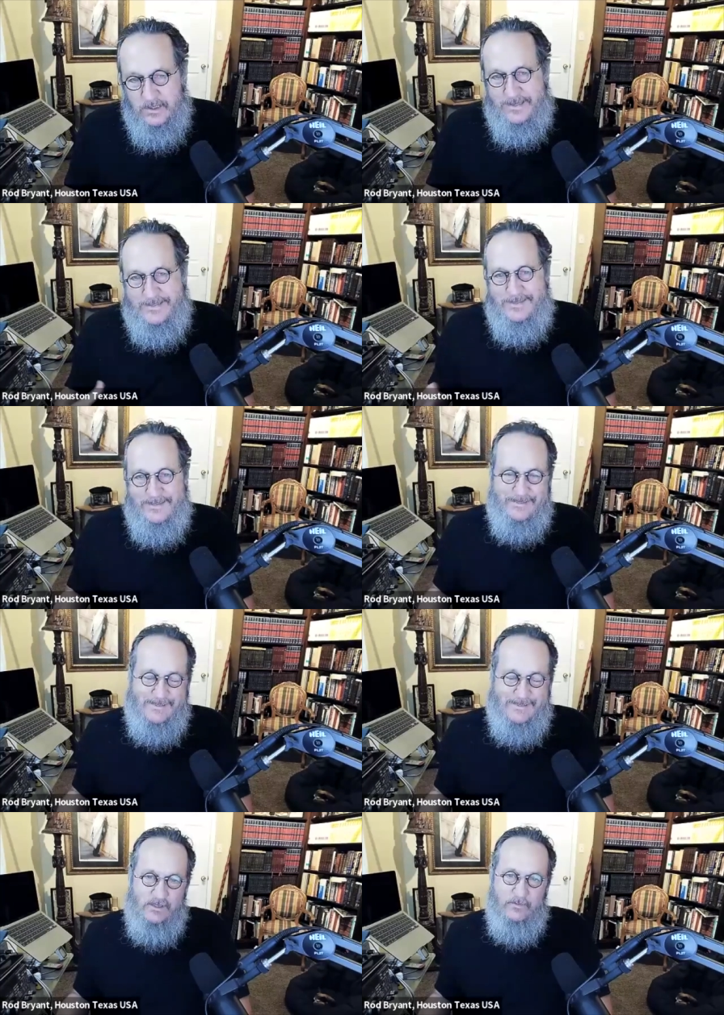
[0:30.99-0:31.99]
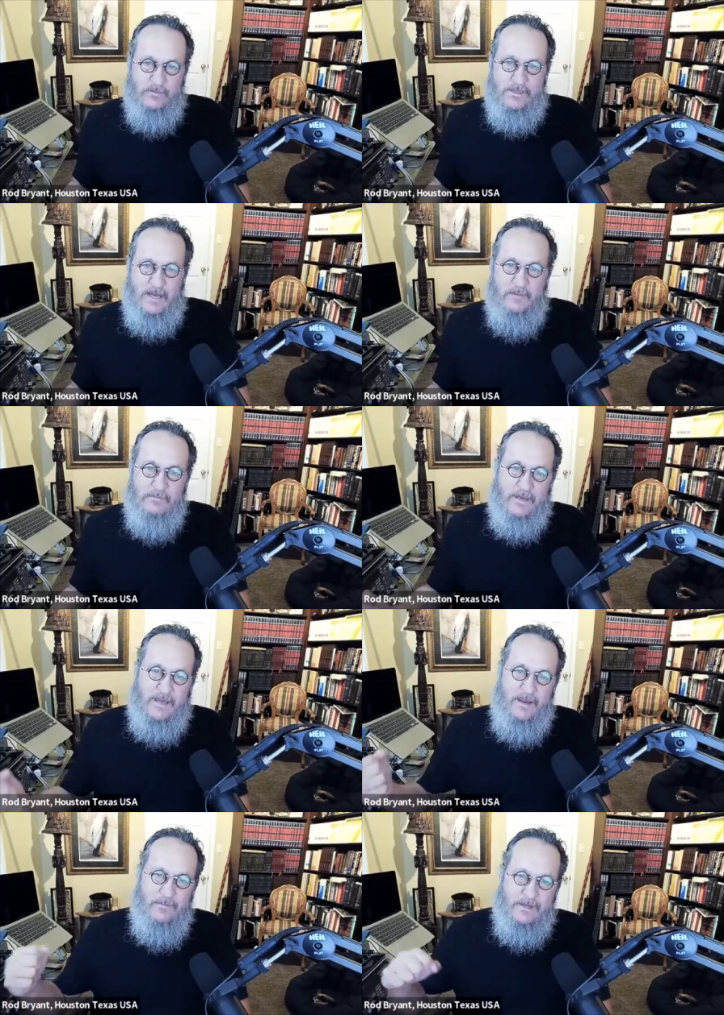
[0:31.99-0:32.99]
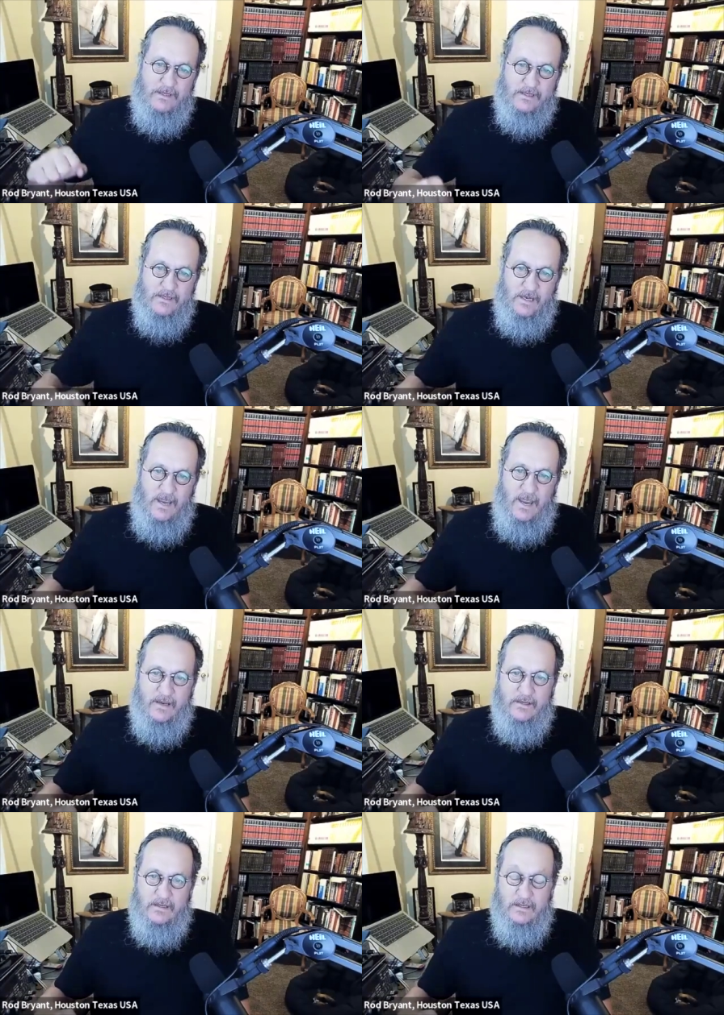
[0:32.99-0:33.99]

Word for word: existence from the time they came into the land